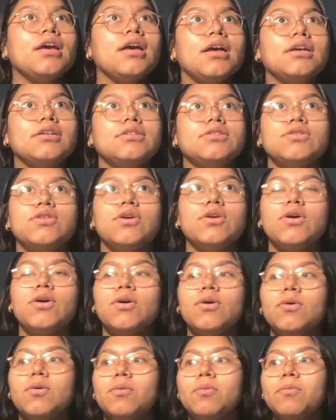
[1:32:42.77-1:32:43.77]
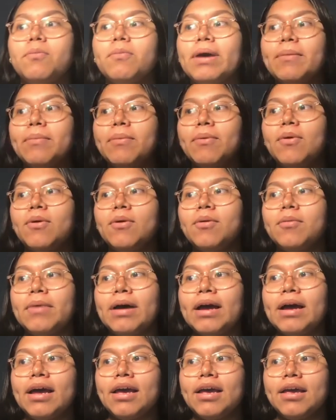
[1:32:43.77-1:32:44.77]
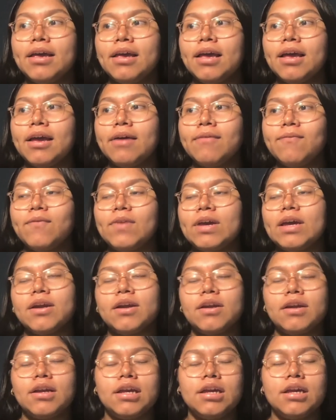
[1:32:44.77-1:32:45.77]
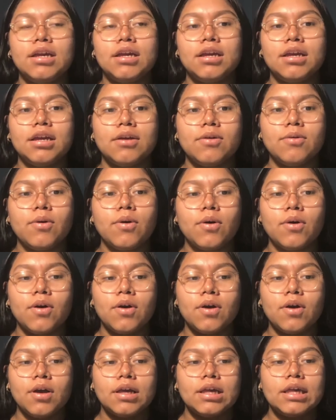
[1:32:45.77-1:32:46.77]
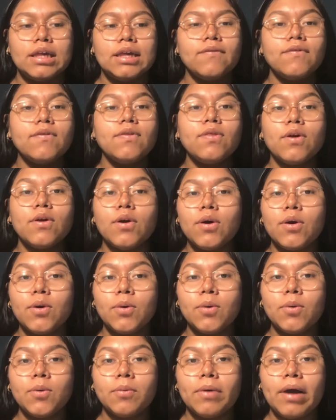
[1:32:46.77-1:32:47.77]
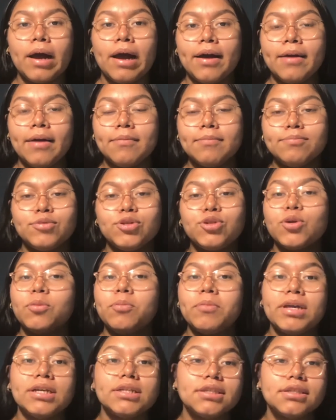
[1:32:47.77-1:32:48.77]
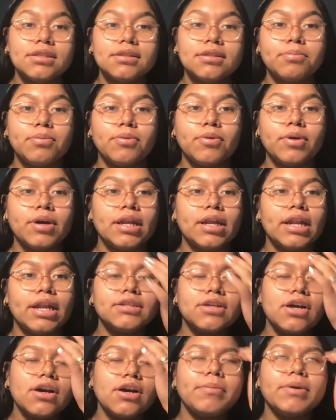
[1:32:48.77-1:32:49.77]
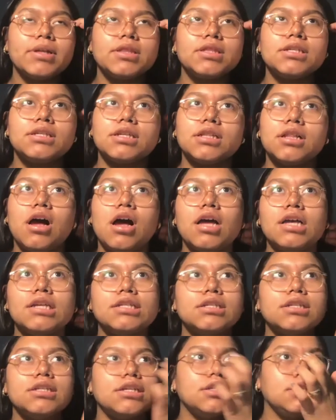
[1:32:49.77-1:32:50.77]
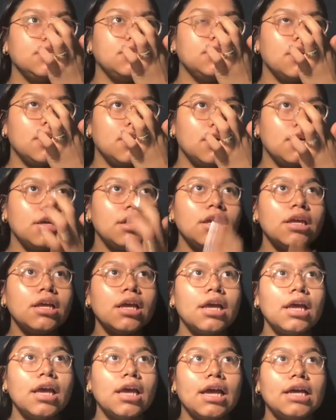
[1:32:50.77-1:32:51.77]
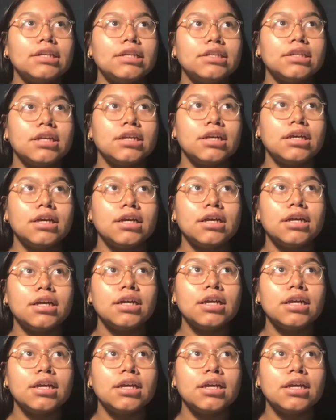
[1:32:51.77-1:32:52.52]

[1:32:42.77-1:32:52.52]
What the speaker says: So my poem, I am very, well, even though I'm so mixed to the point, and I talk about this a lot as a Latina, as a